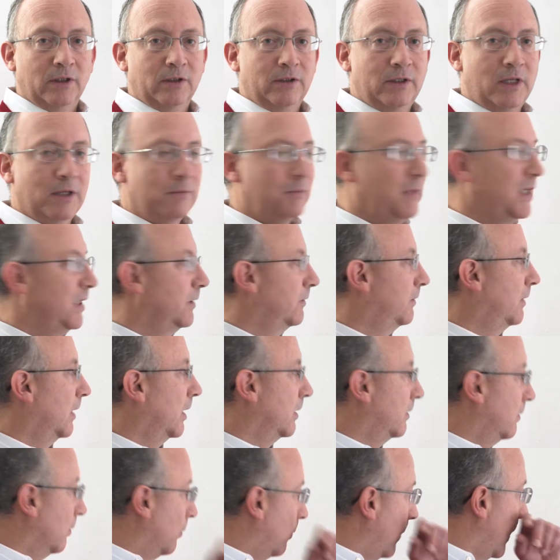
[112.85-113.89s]
That means
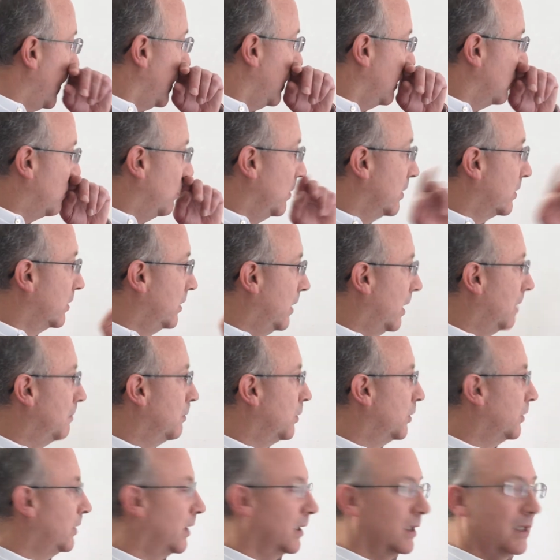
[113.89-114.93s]
that the way in which the
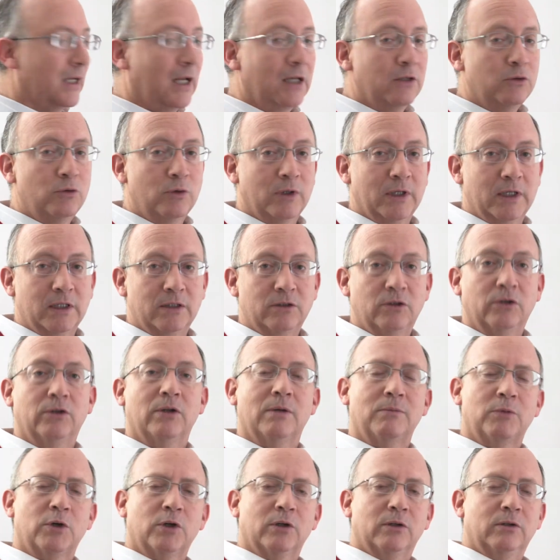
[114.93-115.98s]
numbers are calculated,
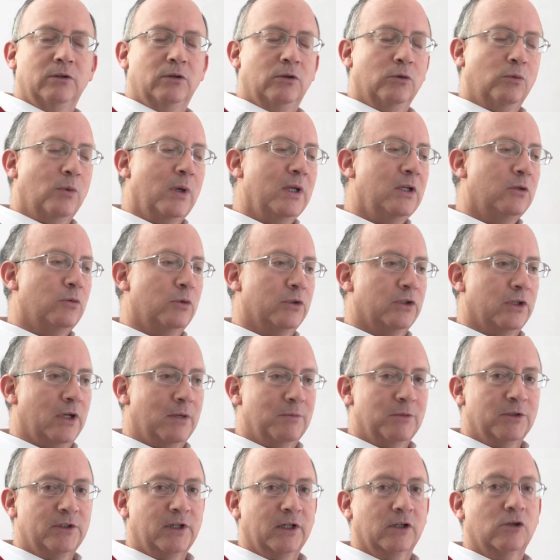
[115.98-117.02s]
the way in which the
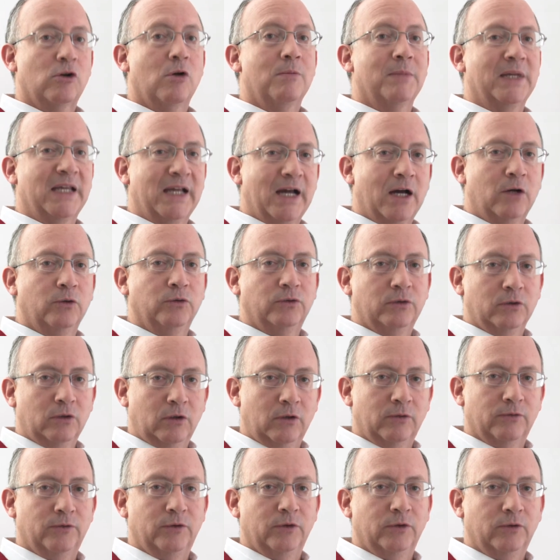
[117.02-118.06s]
numbers are coming out
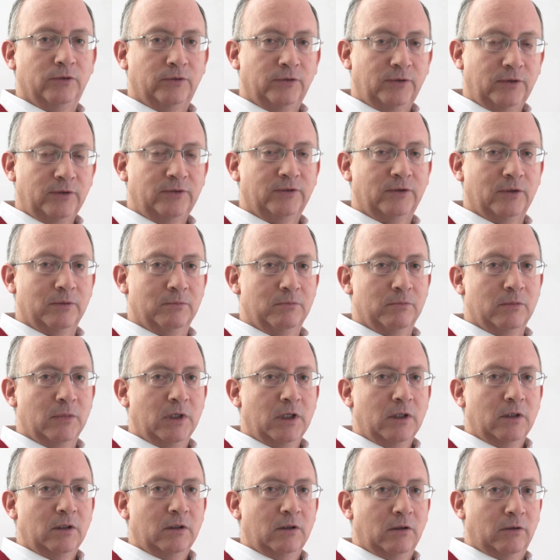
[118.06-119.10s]
of the system
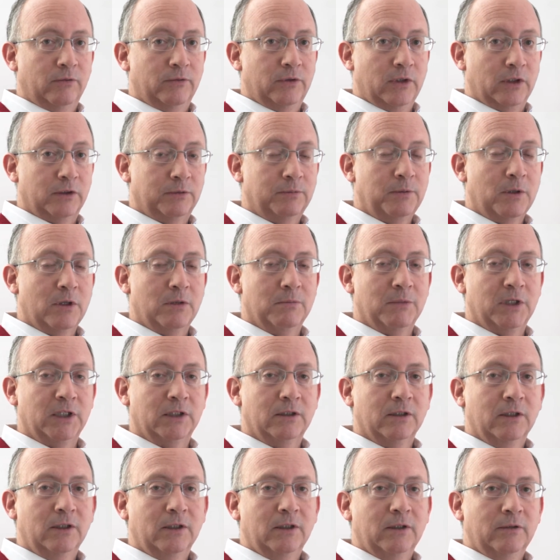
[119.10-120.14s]
of the
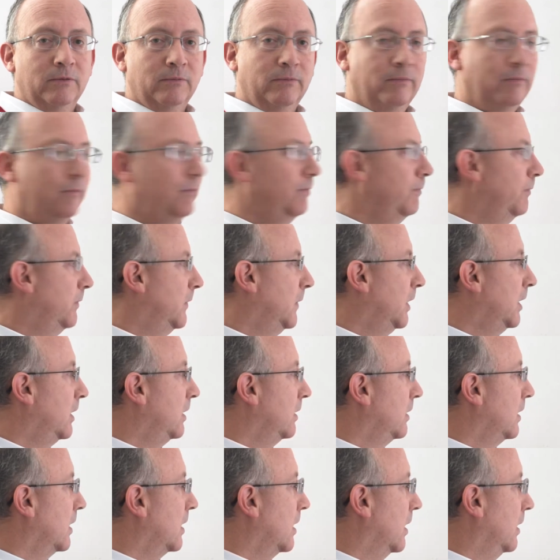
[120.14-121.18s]
experiment, it
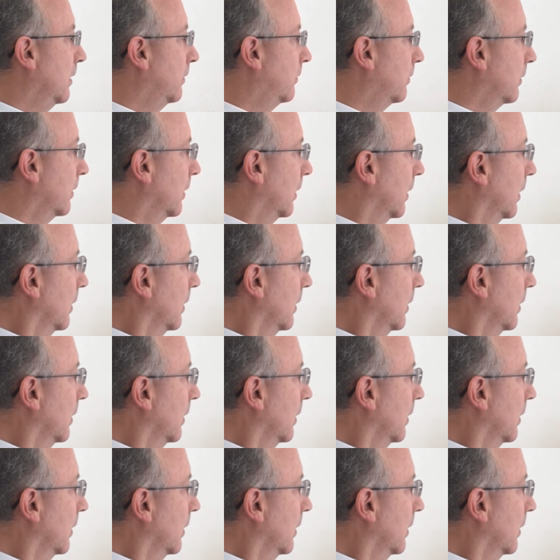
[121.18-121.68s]
indicates